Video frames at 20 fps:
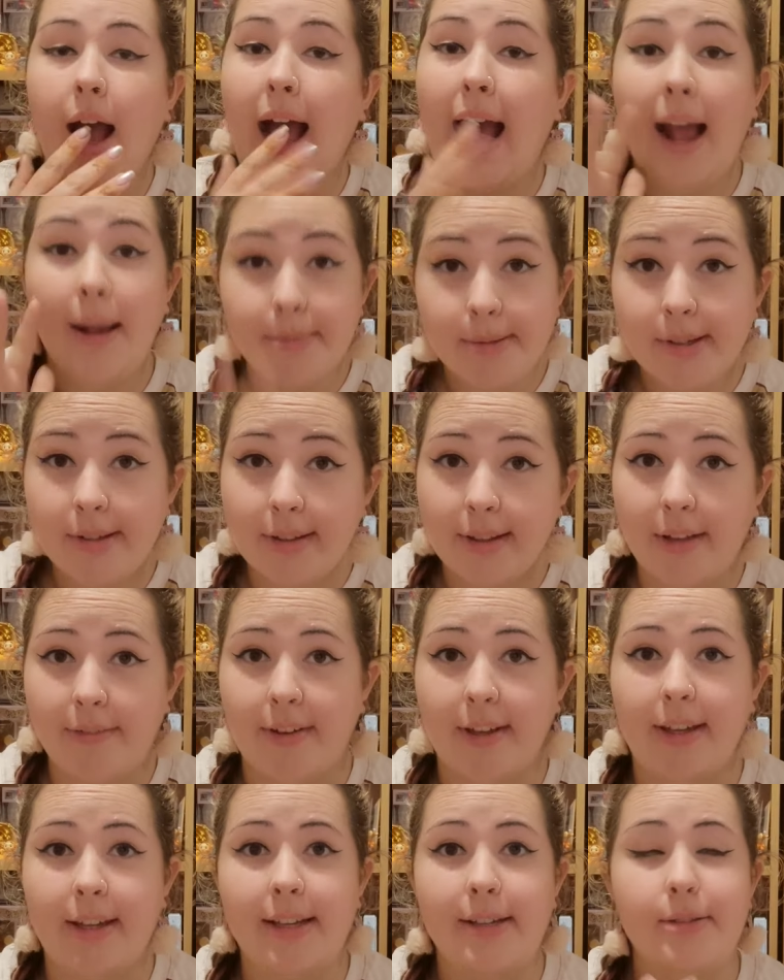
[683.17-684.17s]
Absolutely love
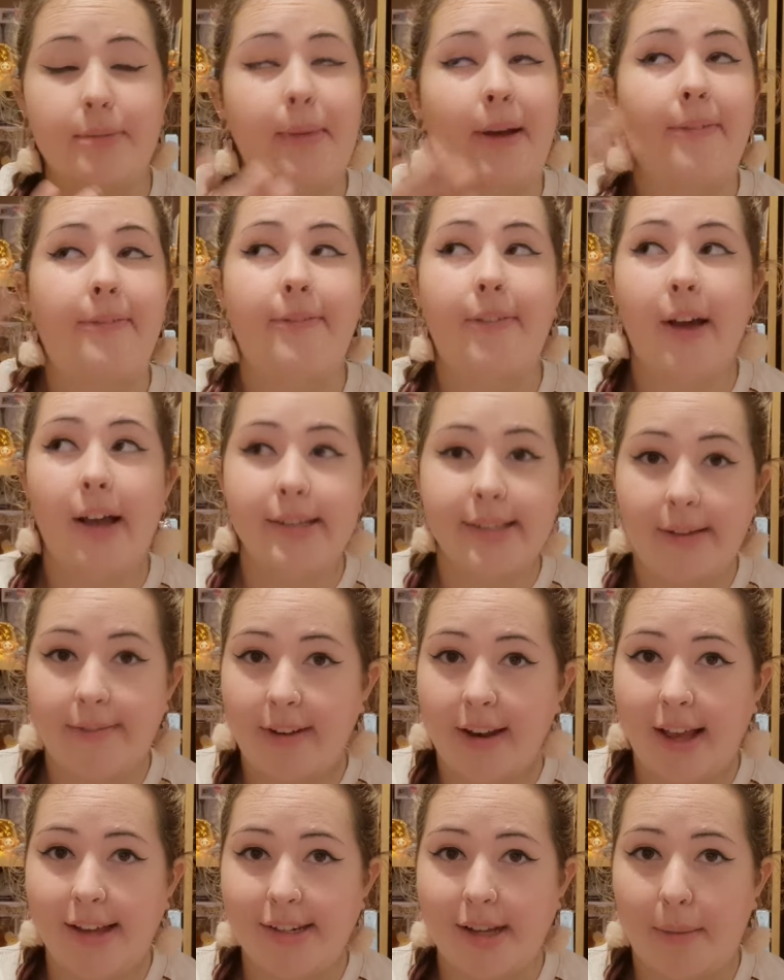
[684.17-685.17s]
it. It was my first ever
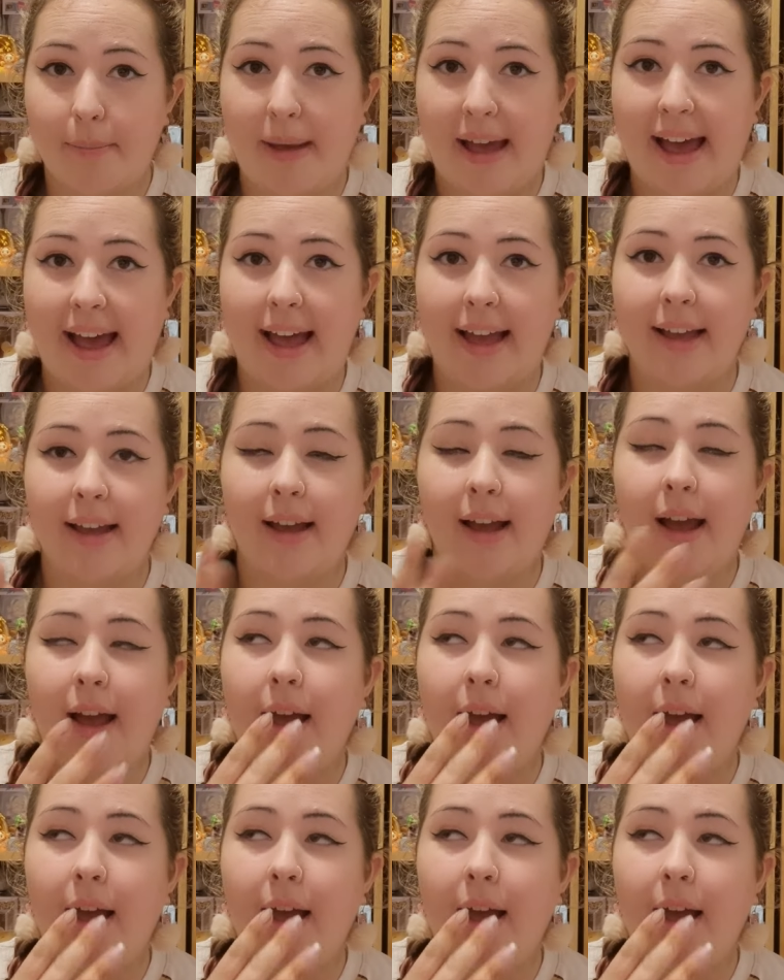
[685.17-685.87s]
light up bag,